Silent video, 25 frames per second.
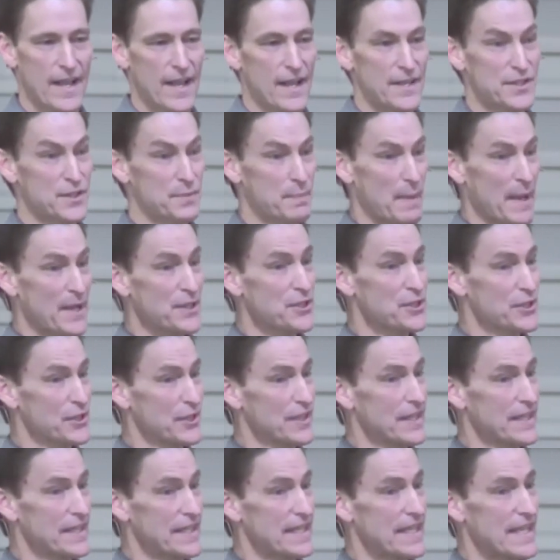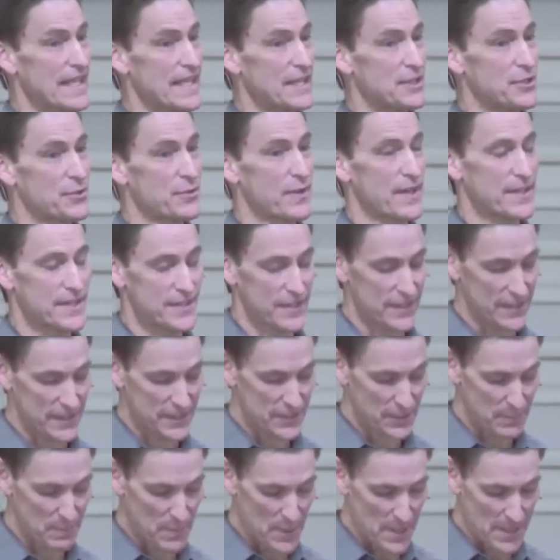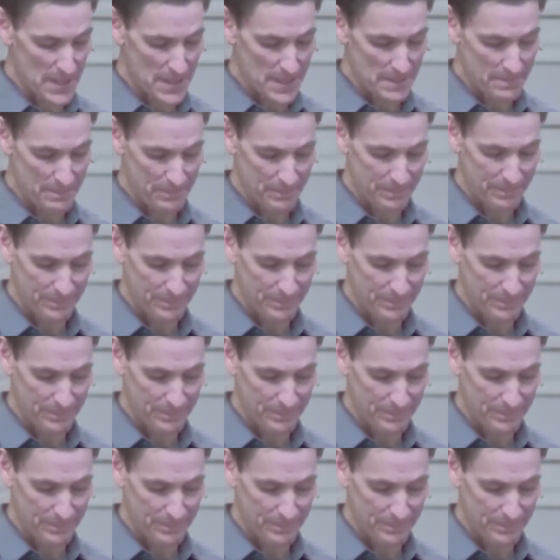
Especially interesting to me